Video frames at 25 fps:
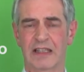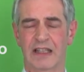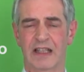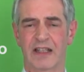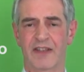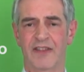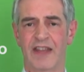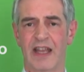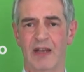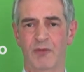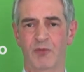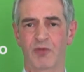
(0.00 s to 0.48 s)

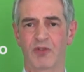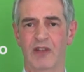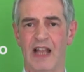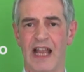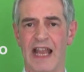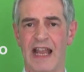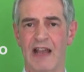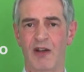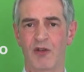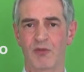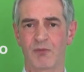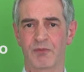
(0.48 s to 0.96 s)
and that will
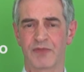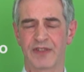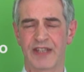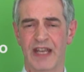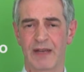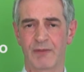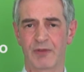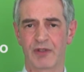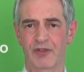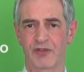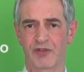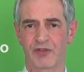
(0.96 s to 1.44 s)
help
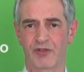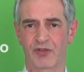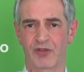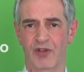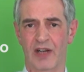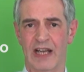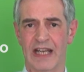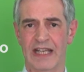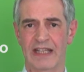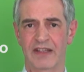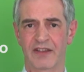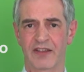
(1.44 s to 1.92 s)

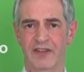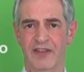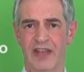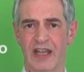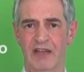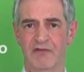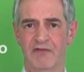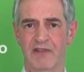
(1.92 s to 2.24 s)
demonstrate that there